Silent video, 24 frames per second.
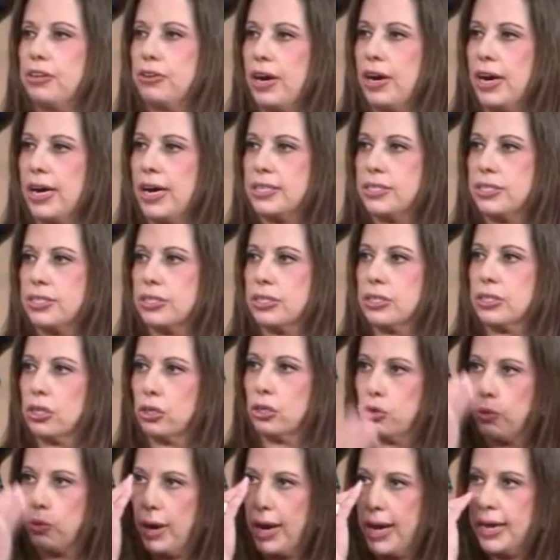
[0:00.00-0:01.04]
your eyes look
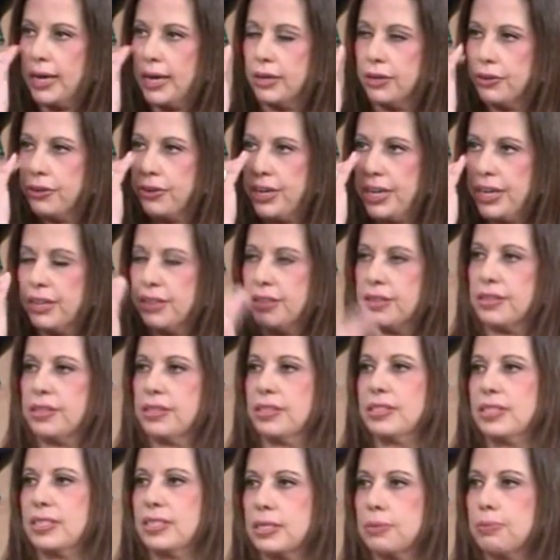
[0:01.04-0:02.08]
gray underneath
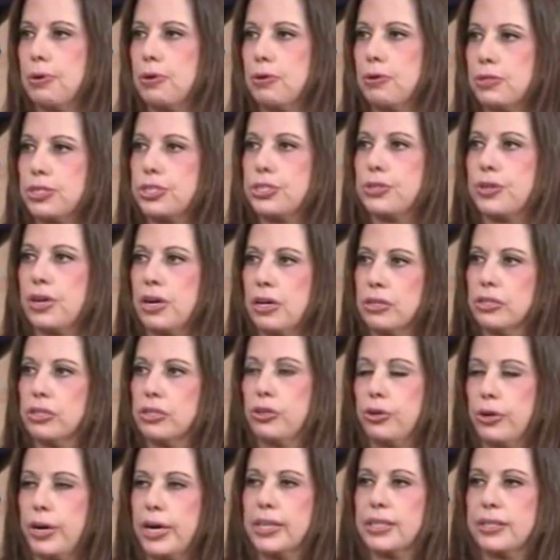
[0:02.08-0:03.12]
as opposed to color
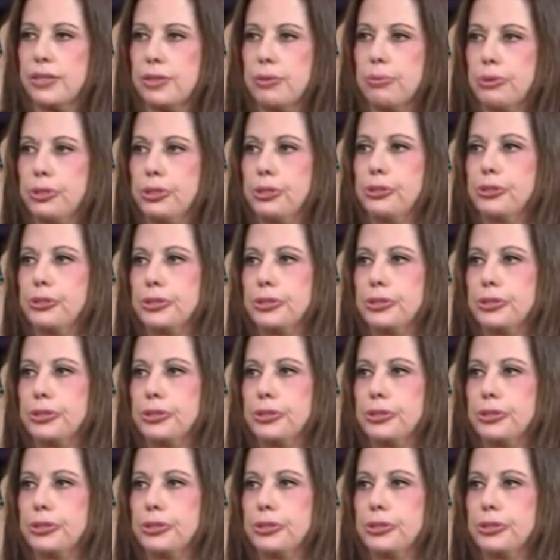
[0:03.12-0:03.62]
correct the blue.